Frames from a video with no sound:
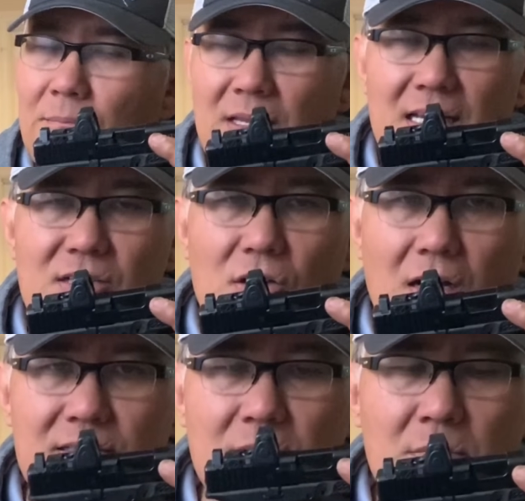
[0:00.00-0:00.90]
He's
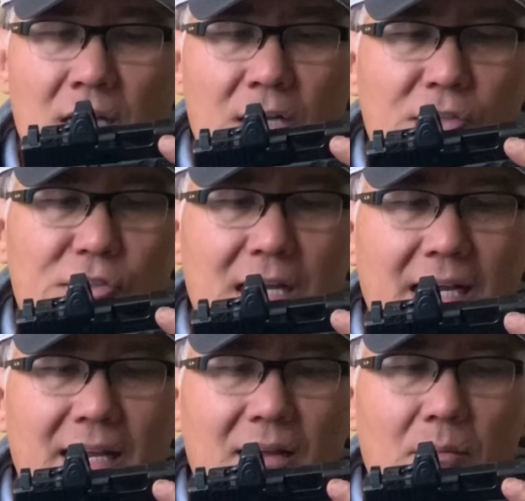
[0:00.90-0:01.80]
awesome. Check
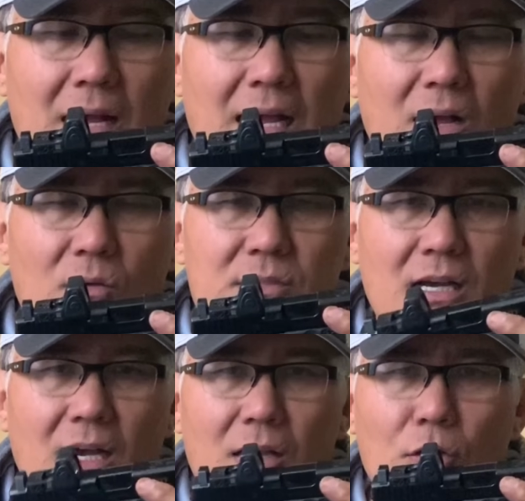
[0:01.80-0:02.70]
him out.
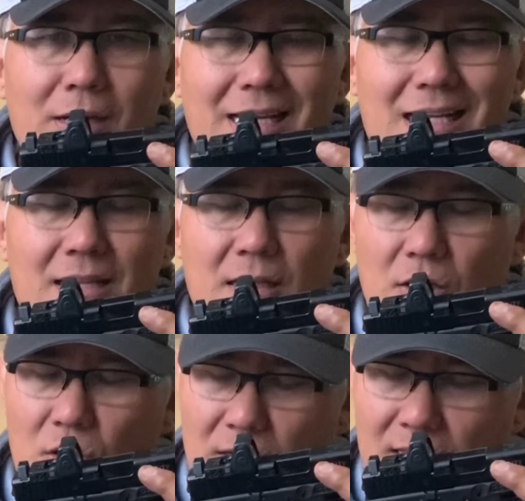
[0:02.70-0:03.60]
Look in
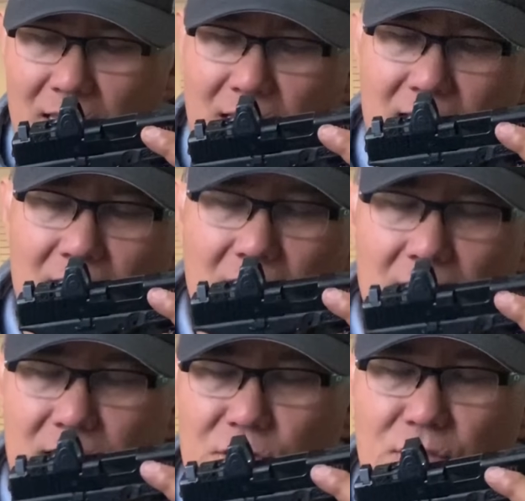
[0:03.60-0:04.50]
the
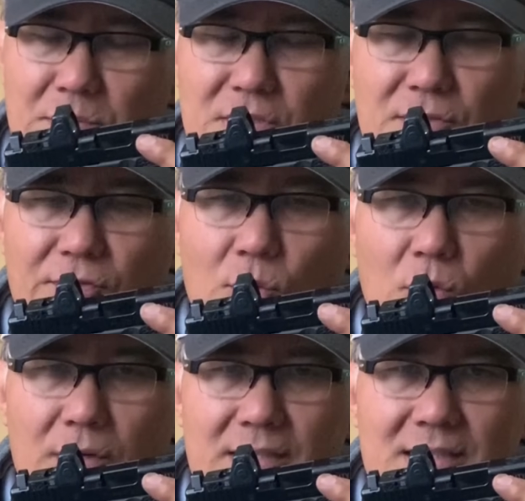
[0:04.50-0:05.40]
description
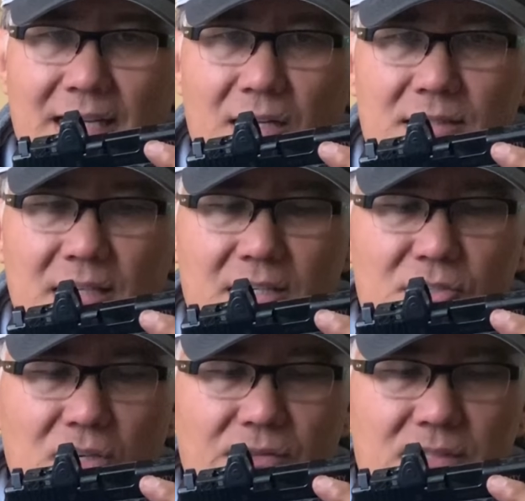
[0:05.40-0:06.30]
for discounts to his
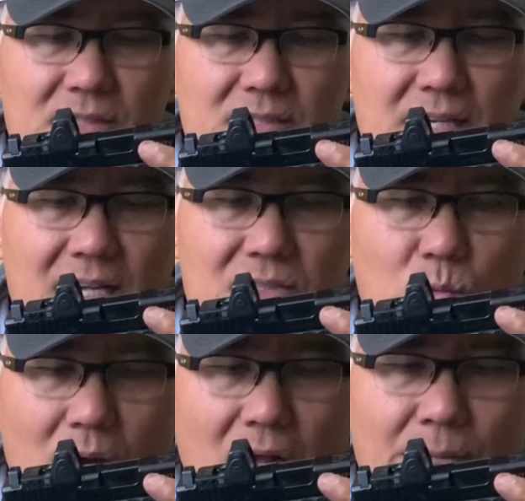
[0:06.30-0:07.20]
services as
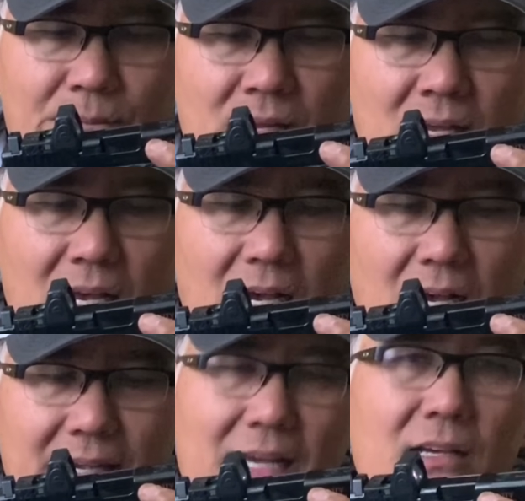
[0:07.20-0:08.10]
well.
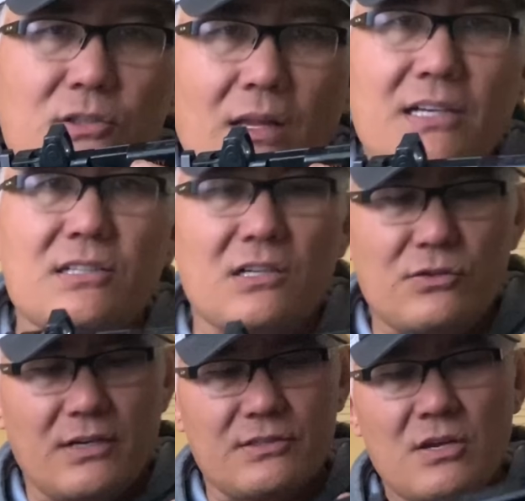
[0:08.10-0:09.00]
Yeah, so I like stock
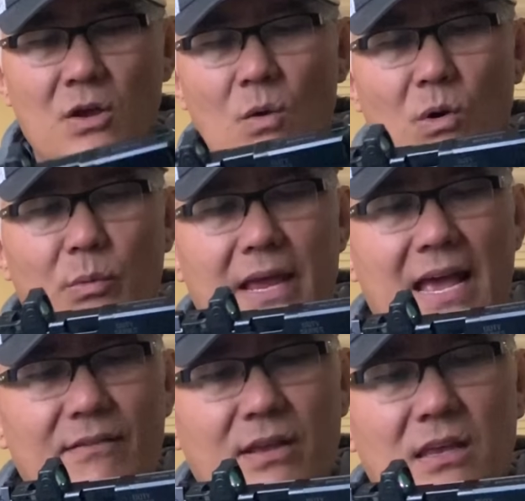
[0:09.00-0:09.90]
triggers. What do we
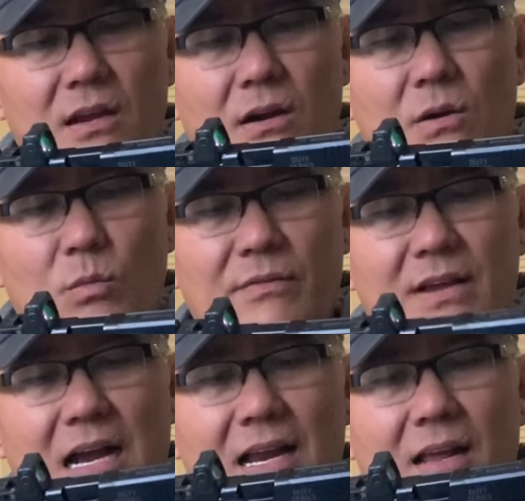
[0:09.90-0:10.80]
have here? We've
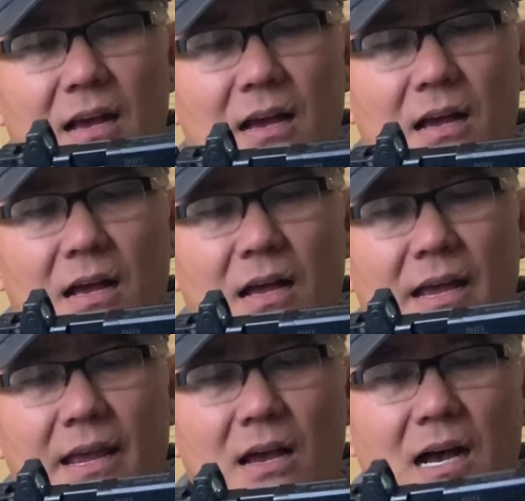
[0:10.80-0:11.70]
got
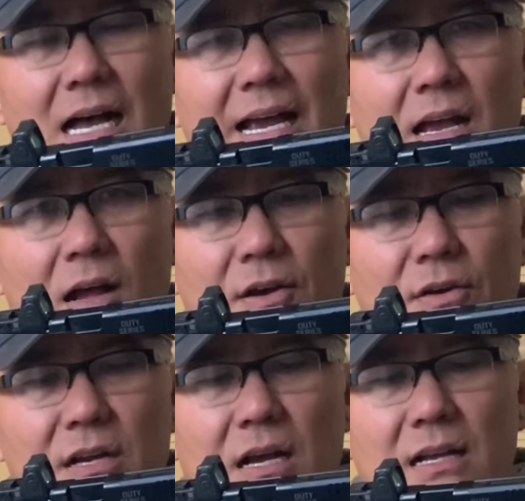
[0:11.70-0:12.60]
a high
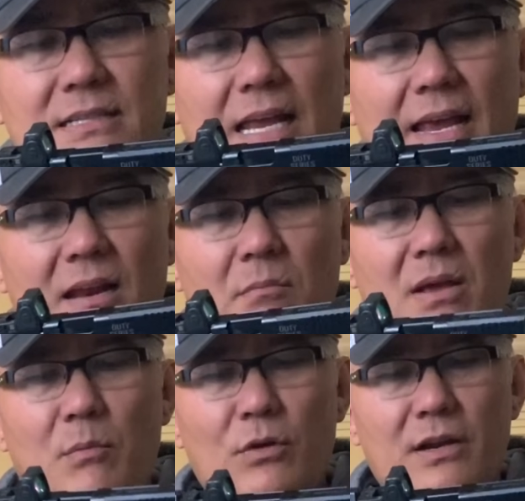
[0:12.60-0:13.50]
undercut and a
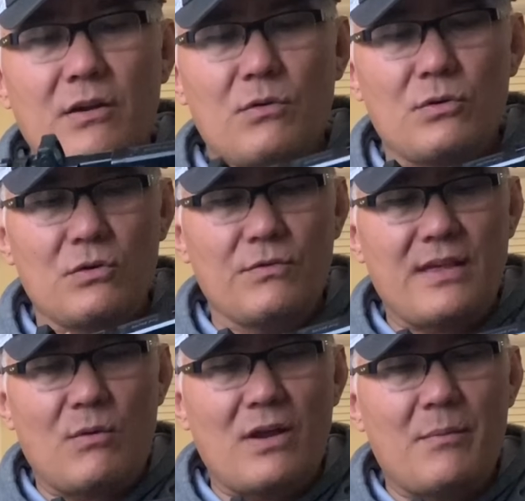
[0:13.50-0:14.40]
memory groove.
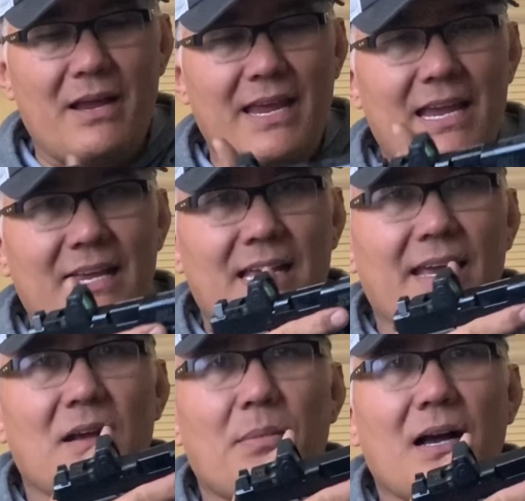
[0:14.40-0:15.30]
That way my hand can
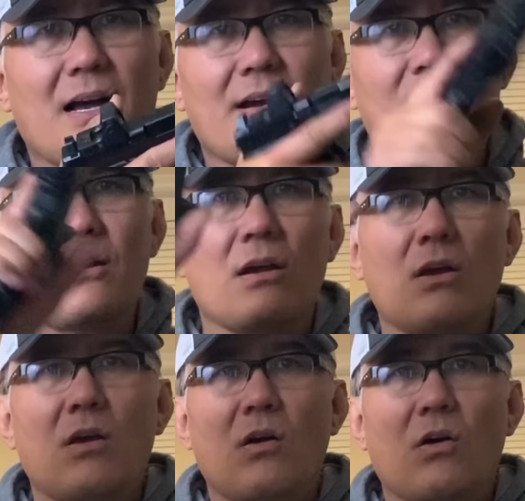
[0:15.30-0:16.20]
get up higher
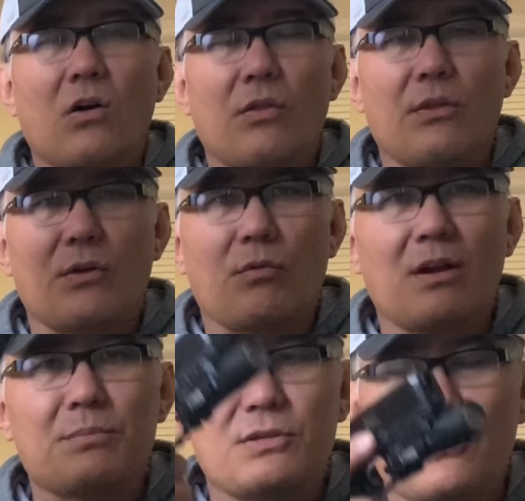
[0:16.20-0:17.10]
on the
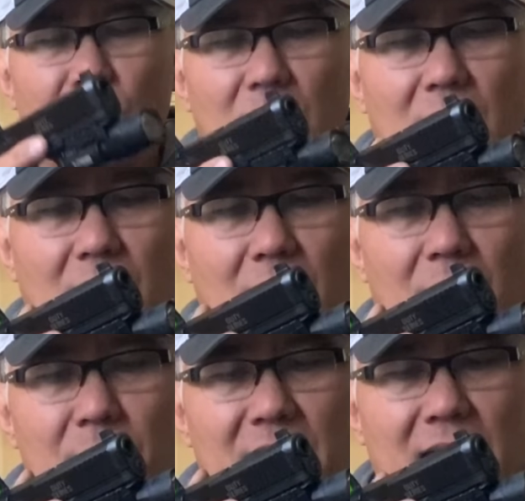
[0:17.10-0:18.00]
grip to
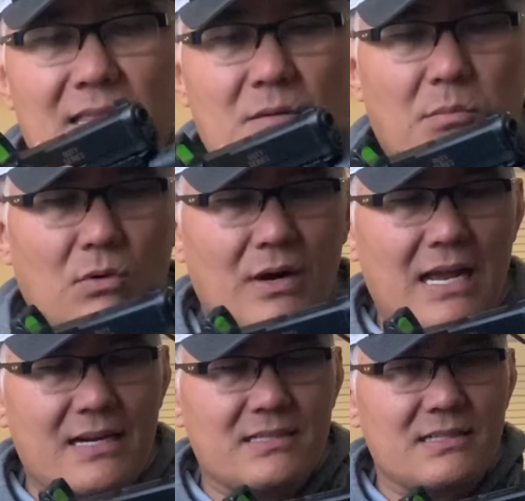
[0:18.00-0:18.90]
mitigate the bore
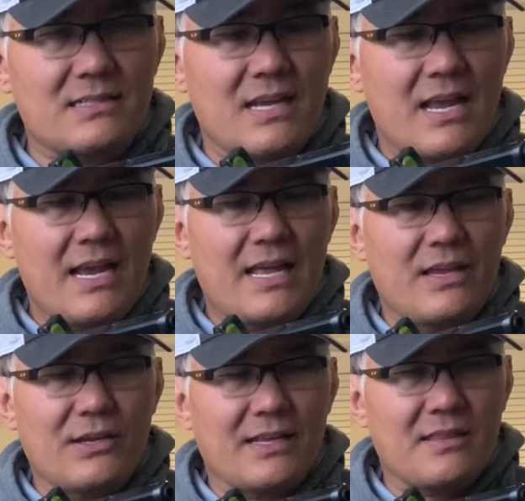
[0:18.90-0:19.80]
axis. And
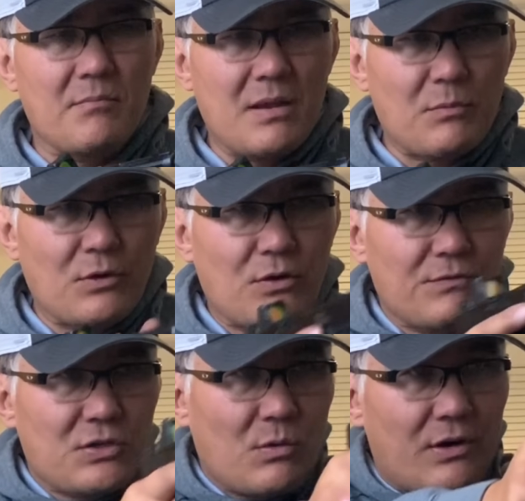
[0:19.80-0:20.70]
then you got the memory groove
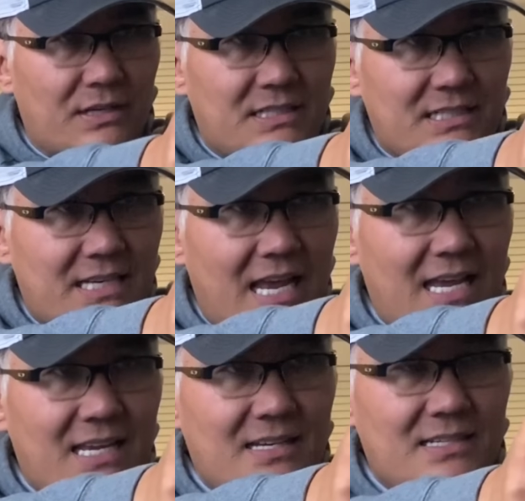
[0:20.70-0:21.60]
to where it
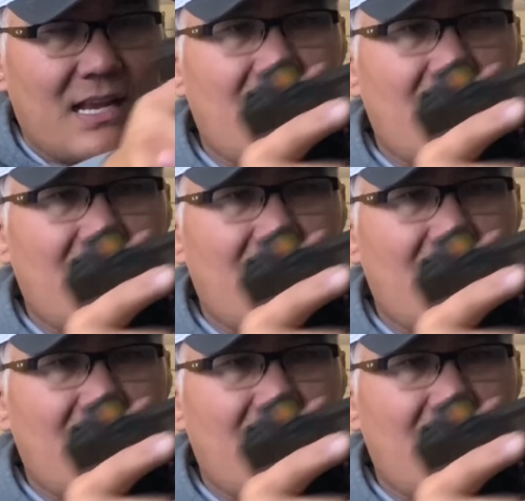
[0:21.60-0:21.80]
stays.